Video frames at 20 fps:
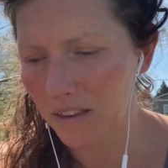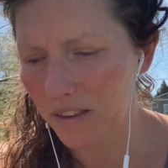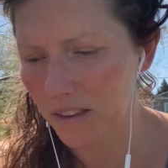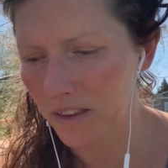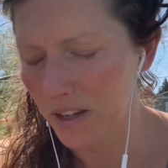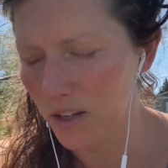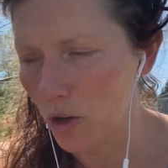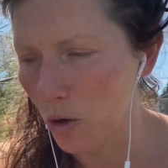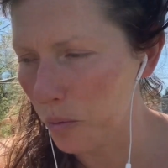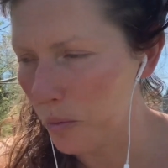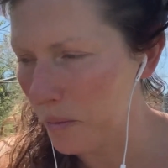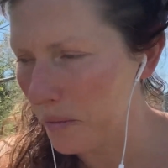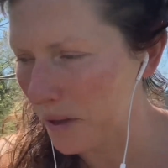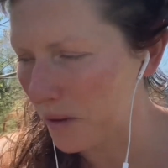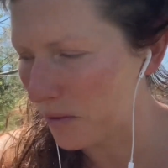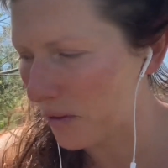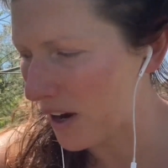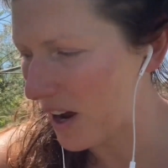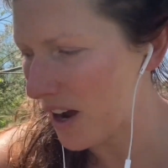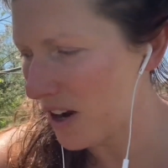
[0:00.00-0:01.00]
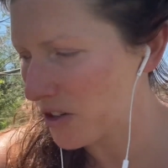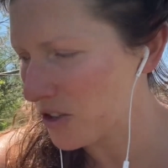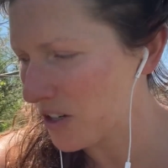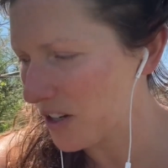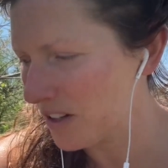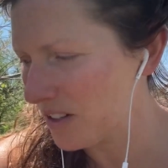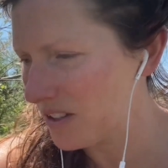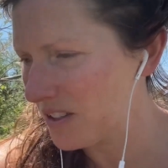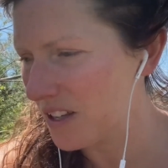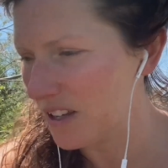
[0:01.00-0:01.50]
the dopamine
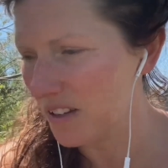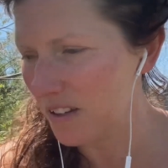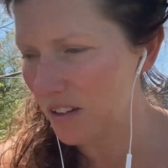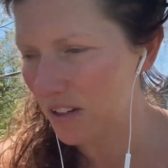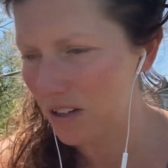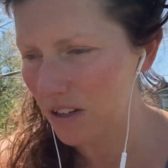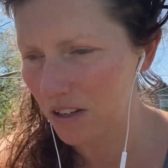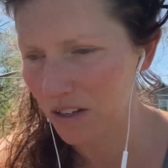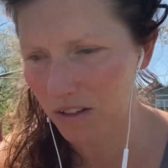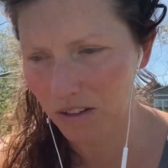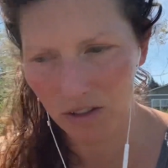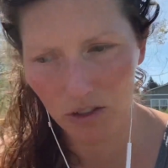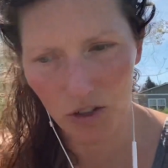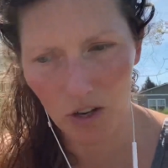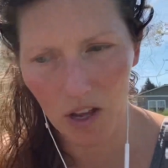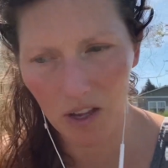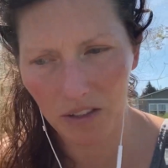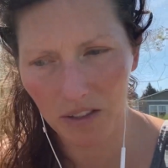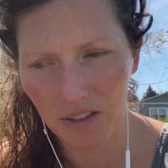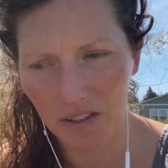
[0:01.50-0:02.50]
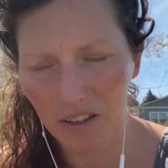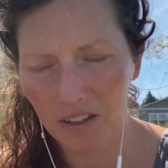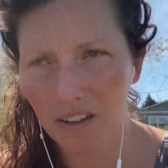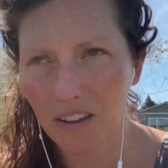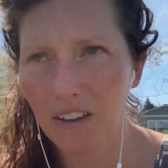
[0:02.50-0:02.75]
reactions, and just